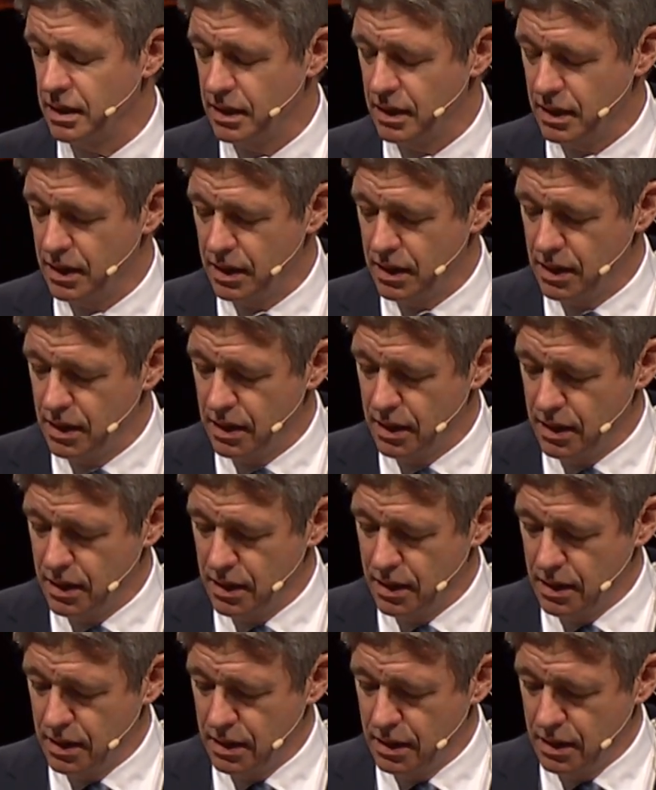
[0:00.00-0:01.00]

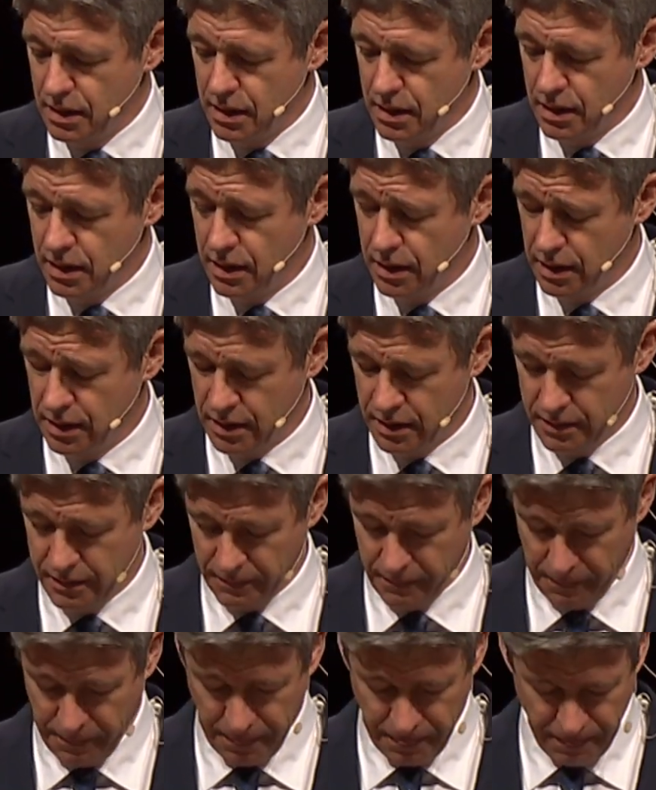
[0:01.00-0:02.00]

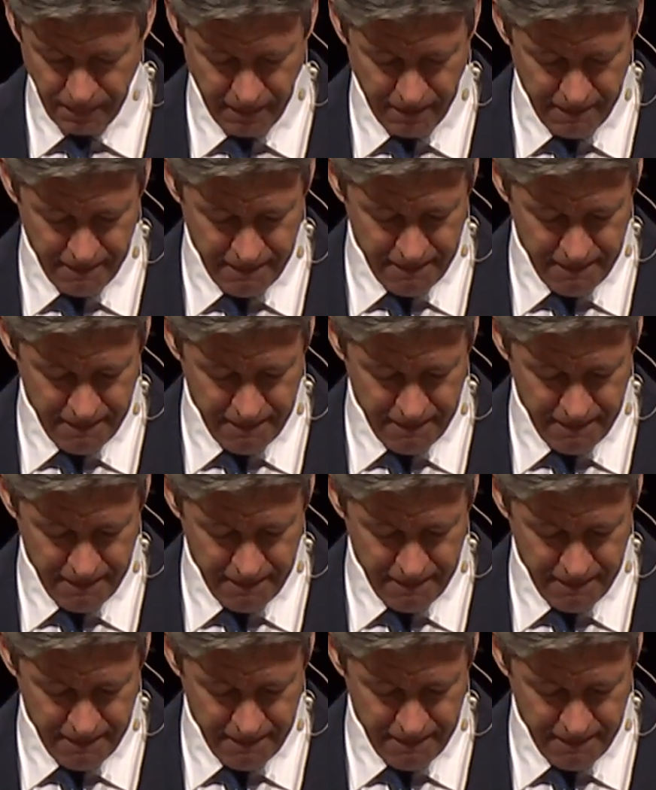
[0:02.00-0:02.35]
(no one is talking)